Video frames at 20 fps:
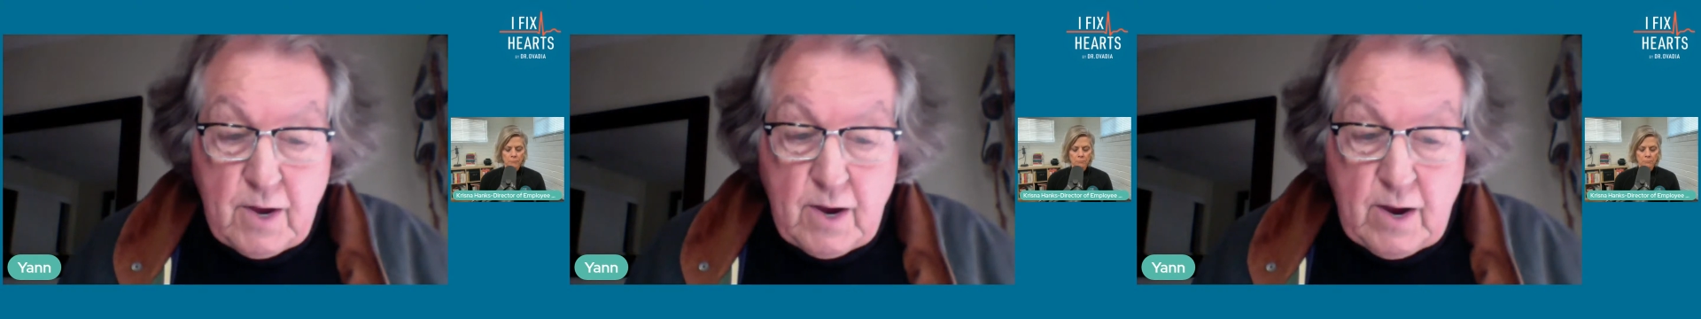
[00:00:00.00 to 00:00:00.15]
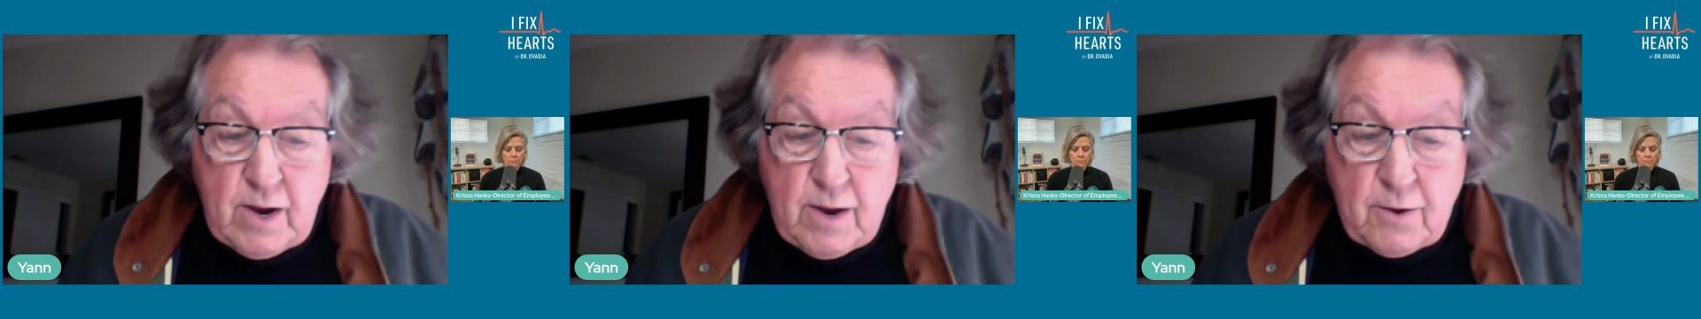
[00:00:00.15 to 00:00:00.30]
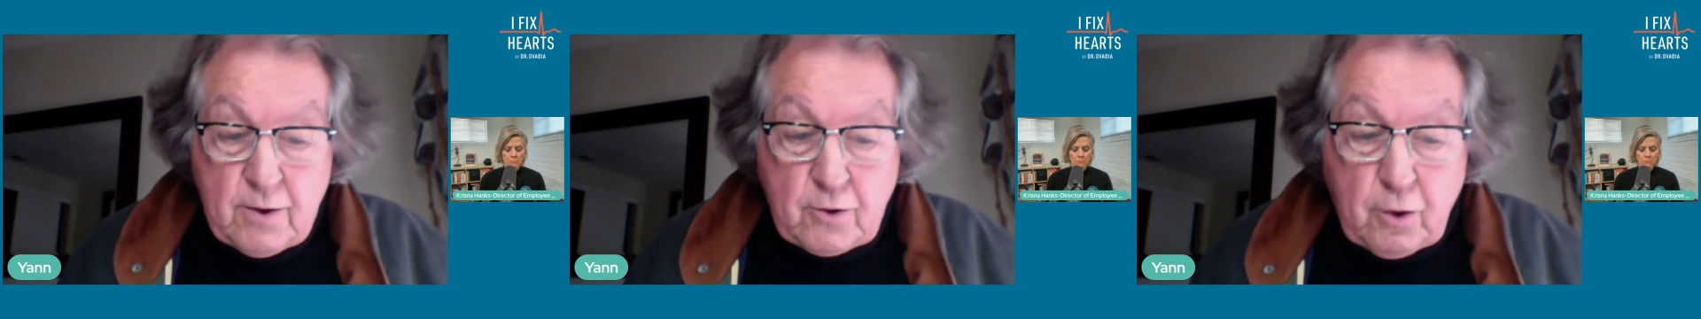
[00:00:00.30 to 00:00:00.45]

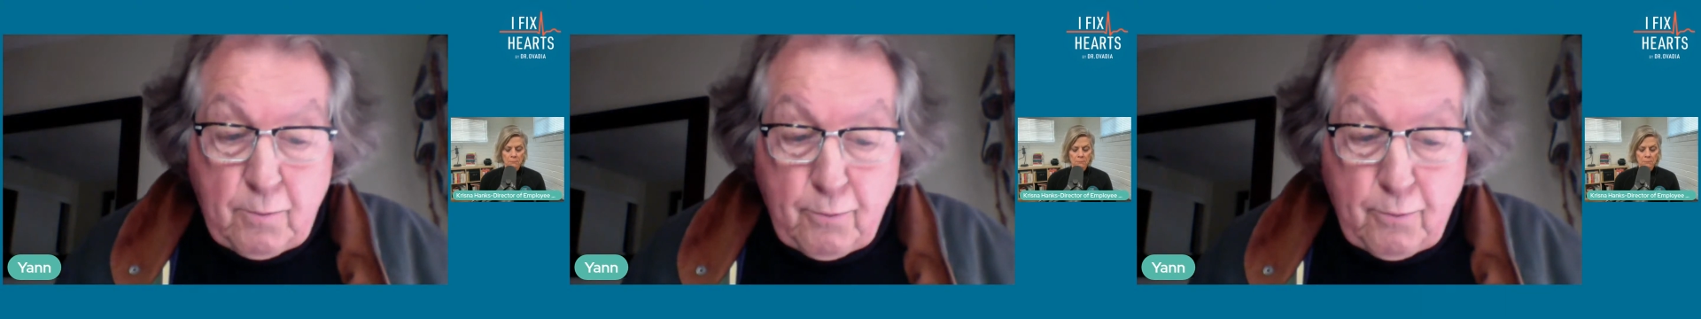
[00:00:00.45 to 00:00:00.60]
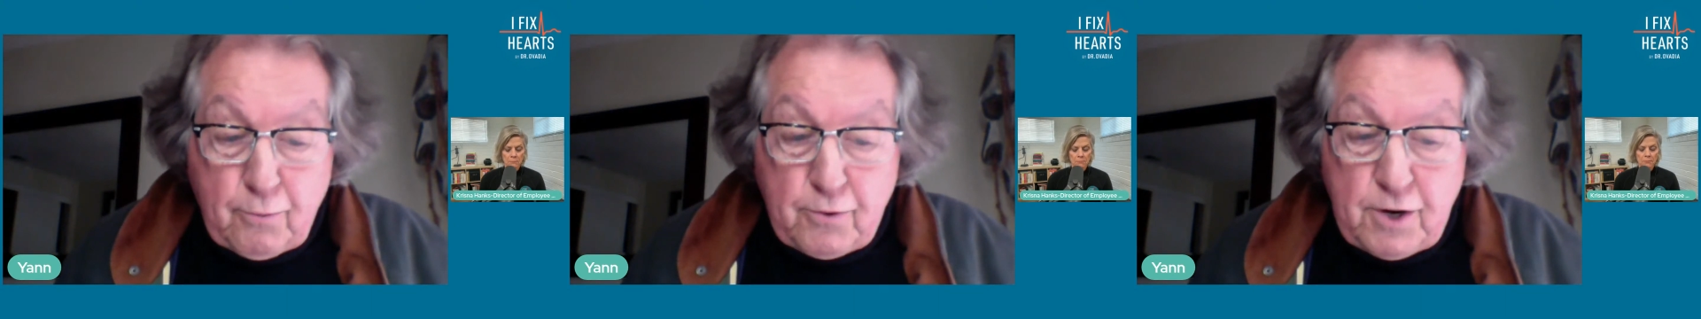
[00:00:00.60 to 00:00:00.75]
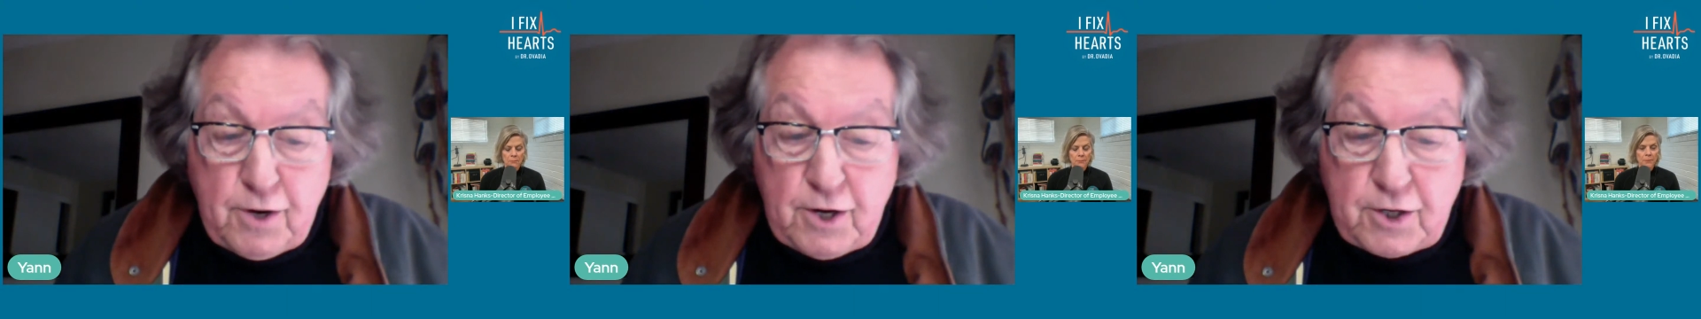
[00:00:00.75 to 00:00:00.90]
and the
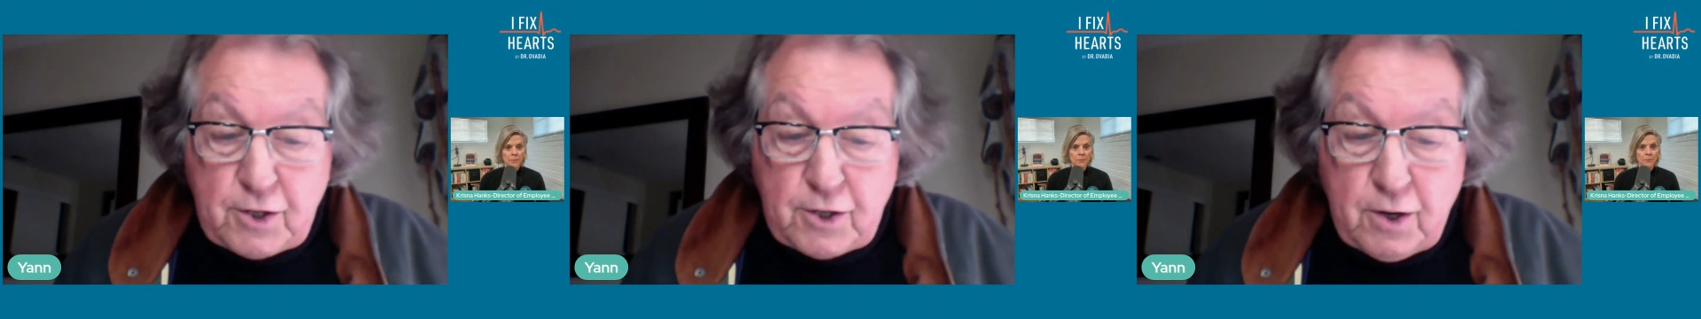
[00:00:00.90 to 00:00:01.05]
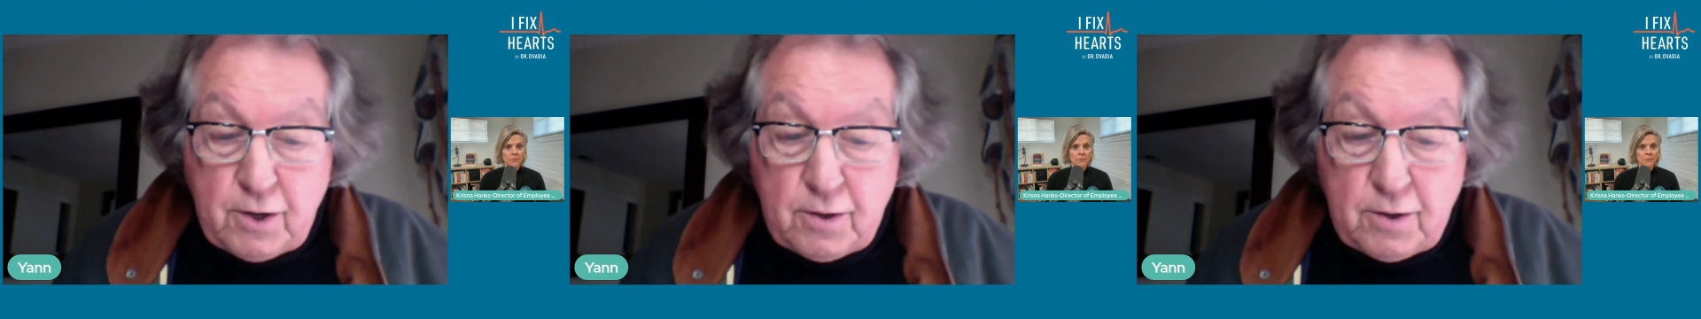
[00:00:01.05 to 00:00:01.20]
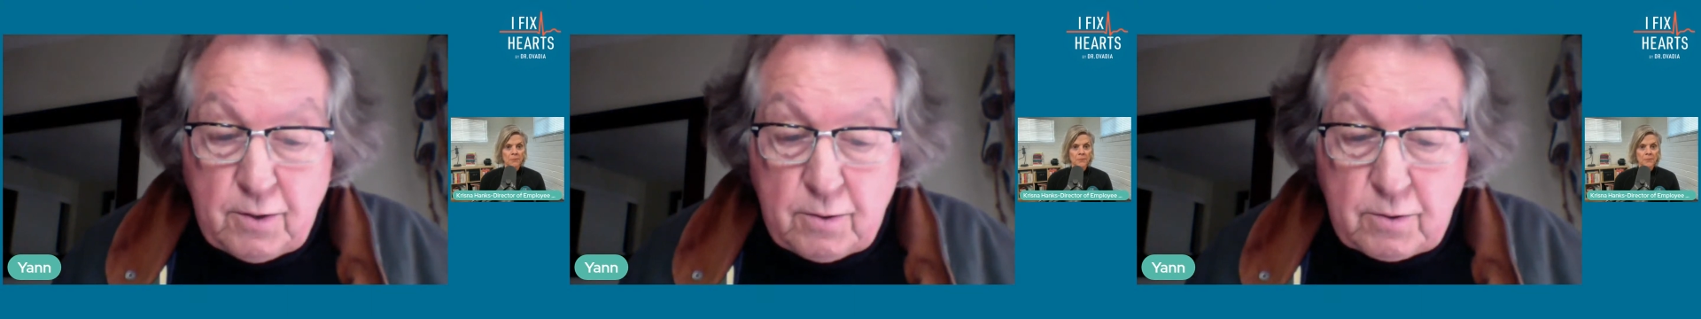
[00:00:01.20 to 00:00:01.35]

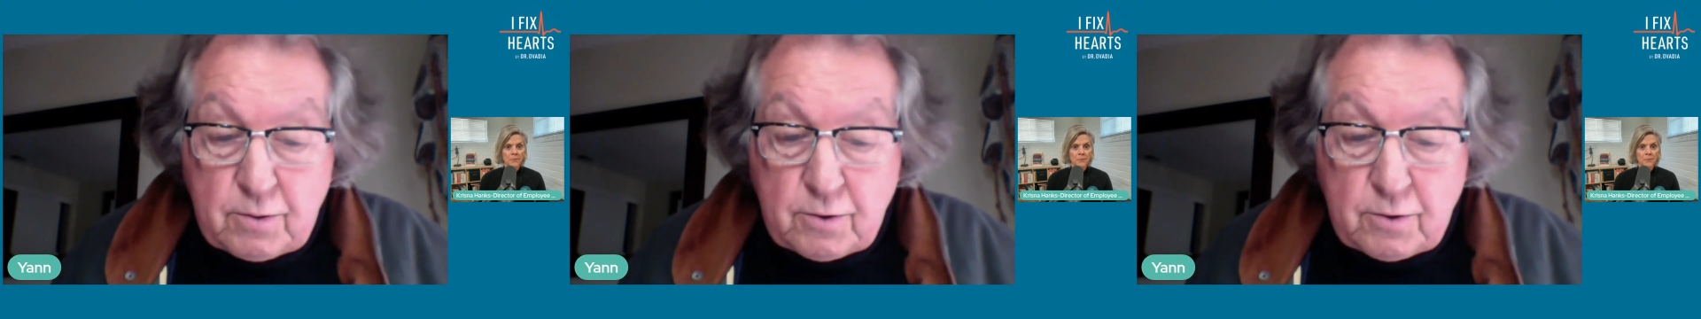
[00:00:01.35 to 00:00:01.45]
corporation